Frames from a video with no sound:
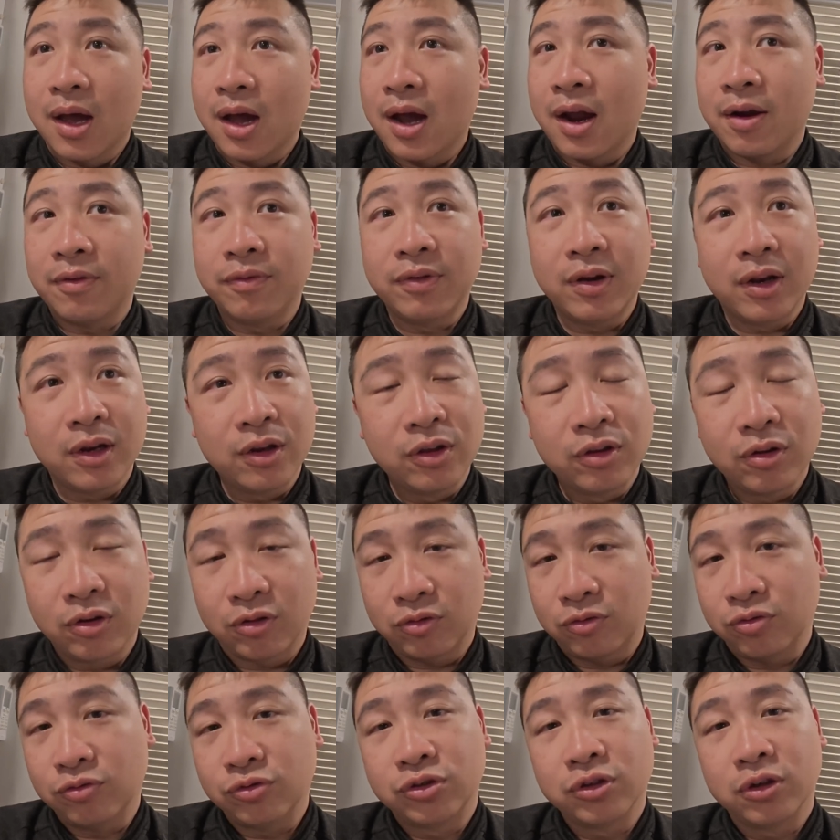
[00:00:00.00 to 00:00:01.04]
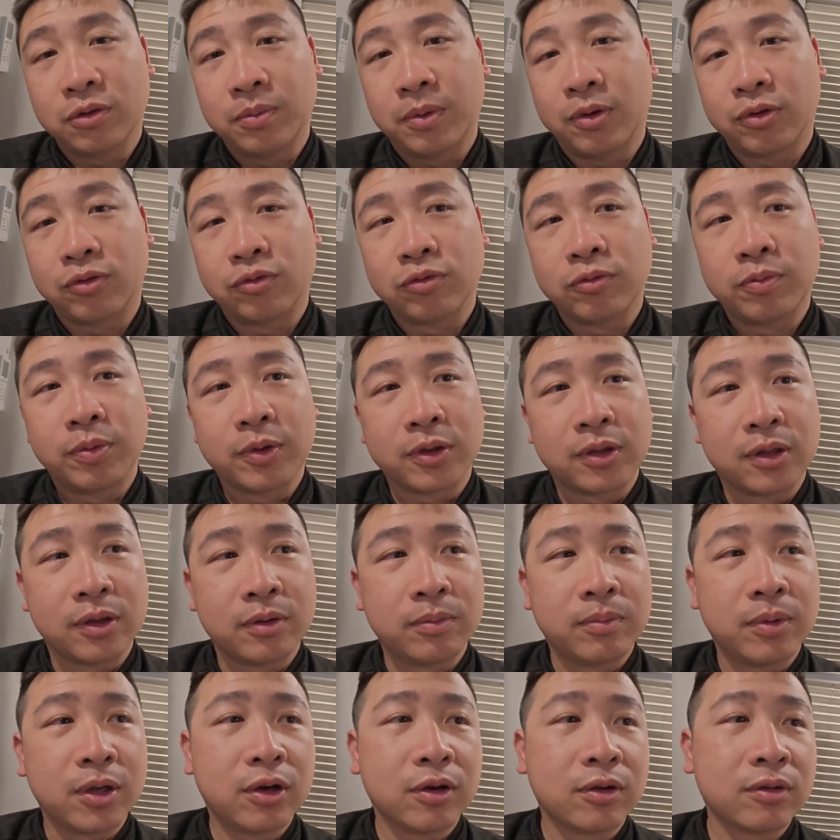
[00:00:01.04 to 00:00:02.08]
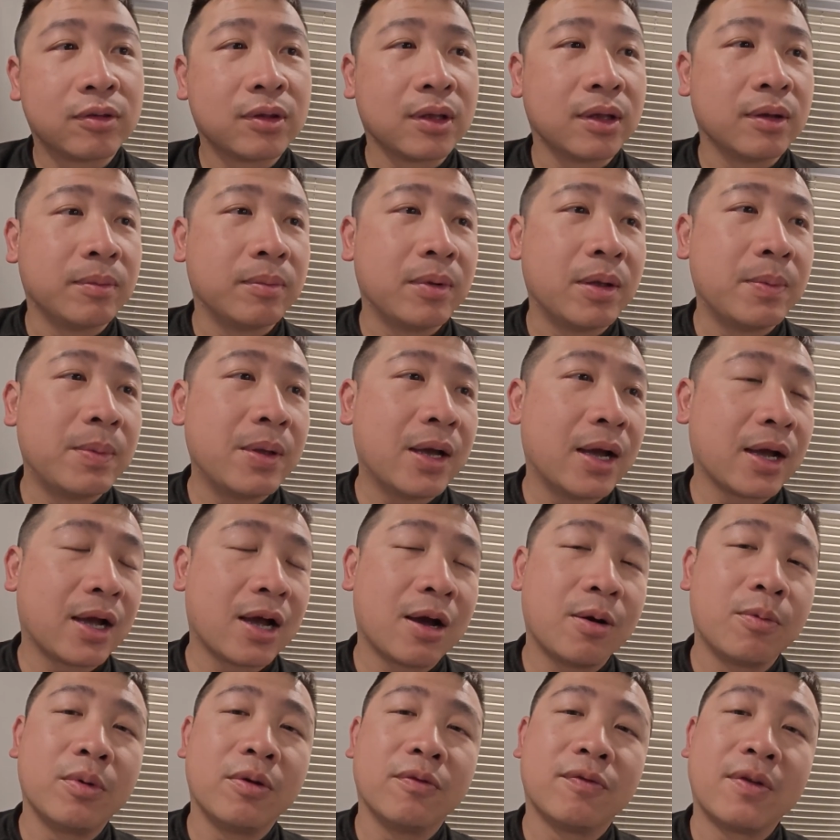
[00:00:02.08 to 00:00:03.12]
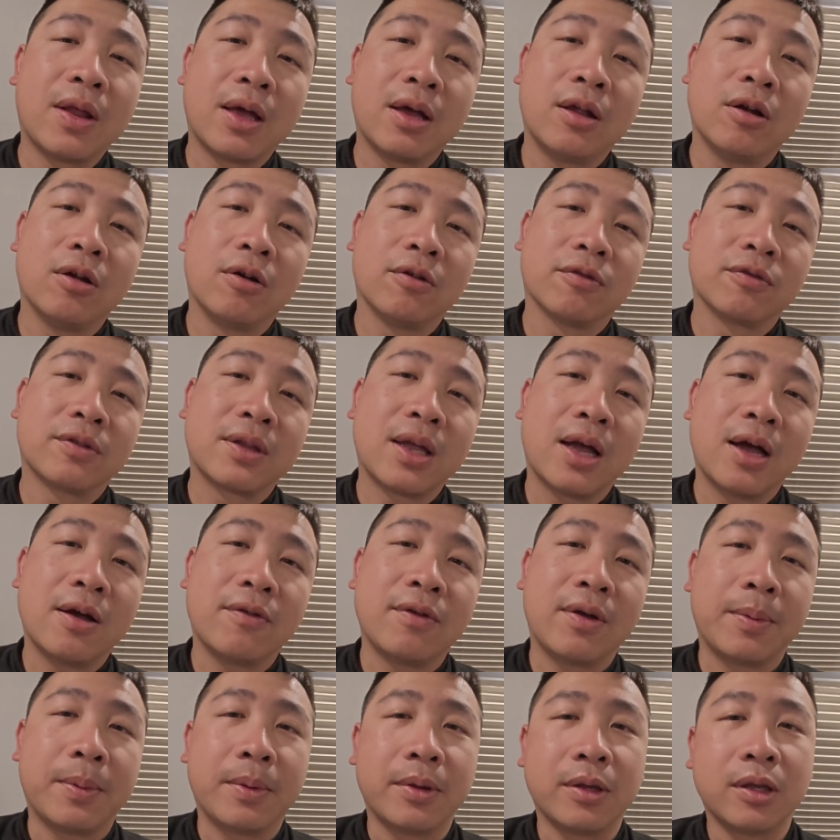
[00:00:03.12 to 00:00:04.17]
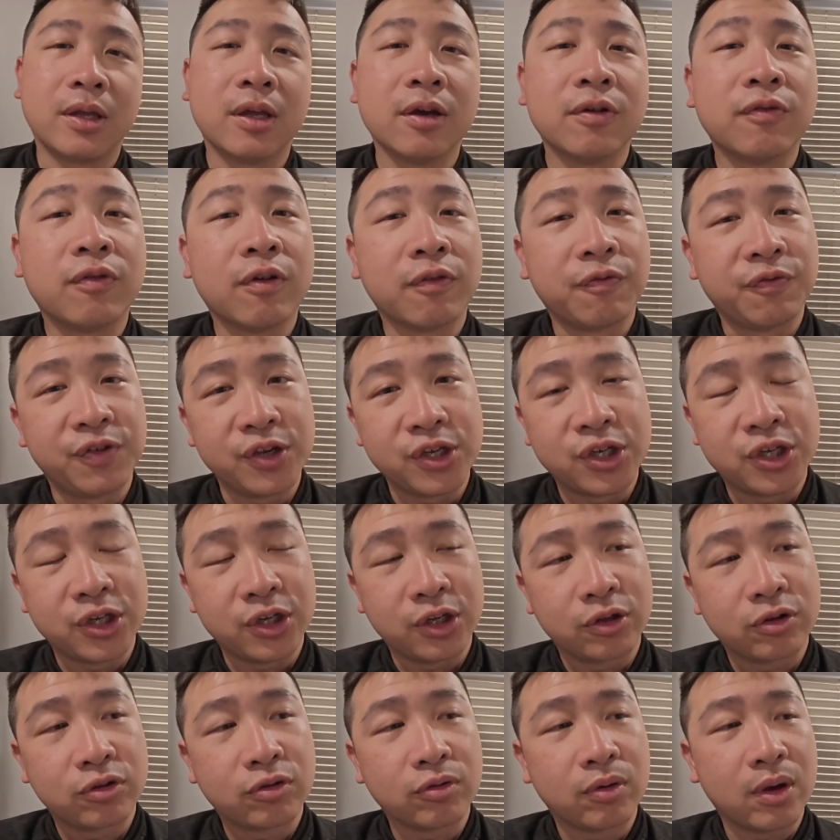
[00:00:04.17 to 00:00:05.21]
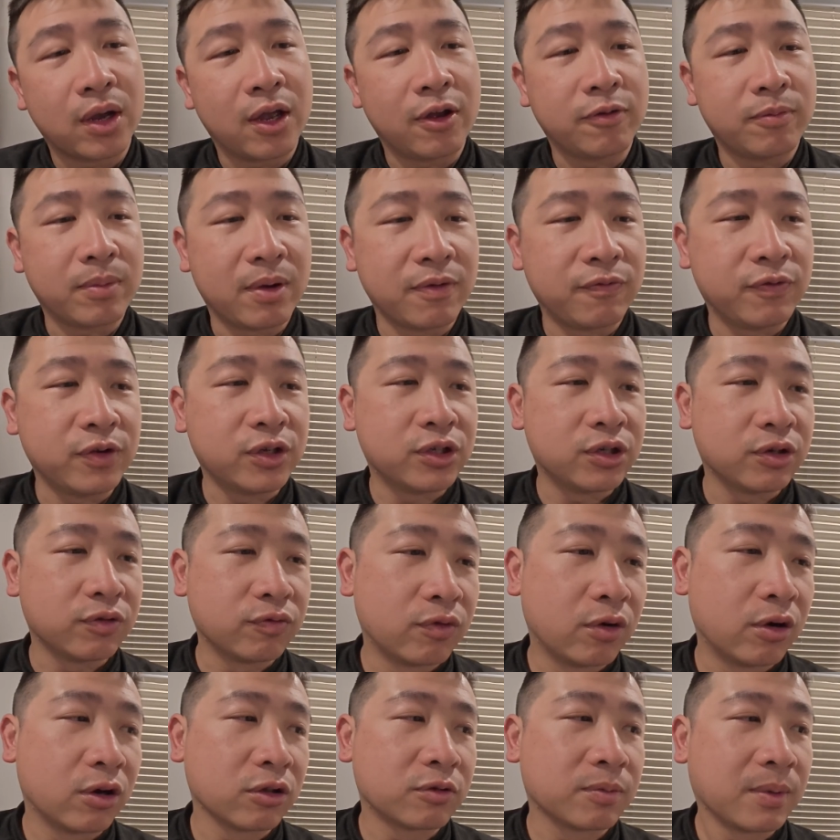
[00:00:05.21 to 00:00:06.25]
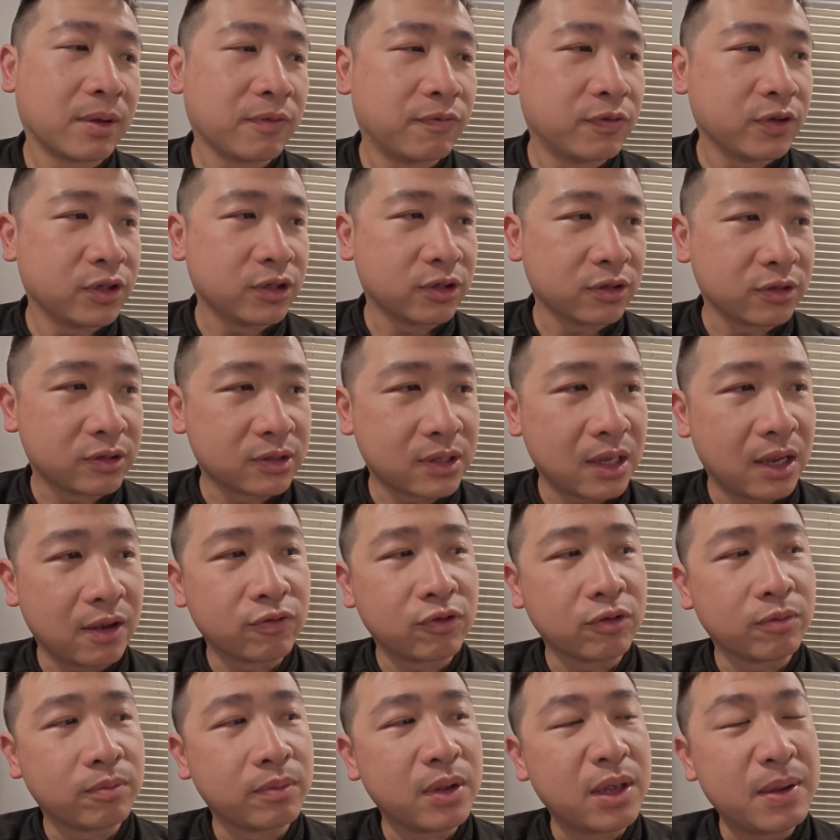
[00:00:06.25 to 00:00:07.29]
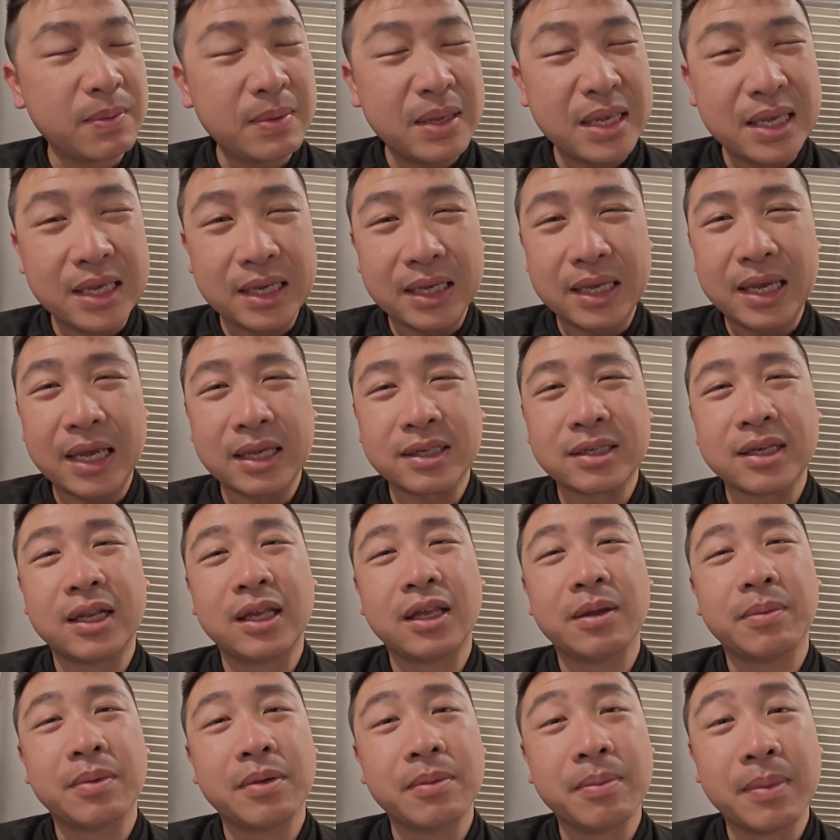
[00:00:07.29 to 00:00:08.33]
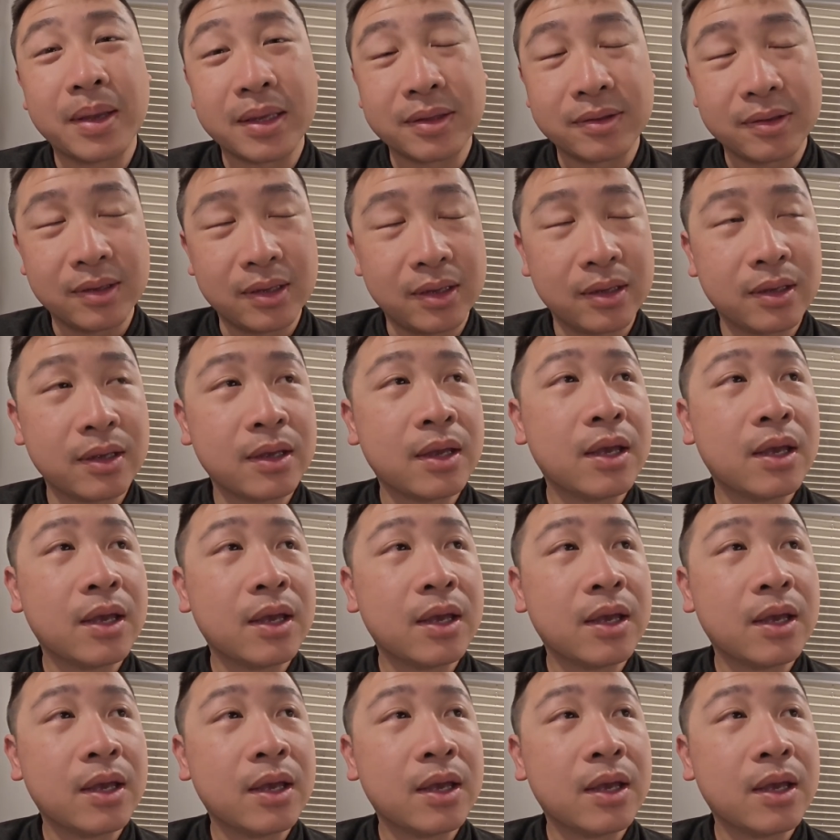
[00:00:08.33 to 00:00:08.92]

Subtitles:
I'm really not too sure about 2%, because maybe I come with like a lot of stuff and I'm here for fishing. So I have my fishing rods, my fishing stuff. So maybe it gets a little bit messy.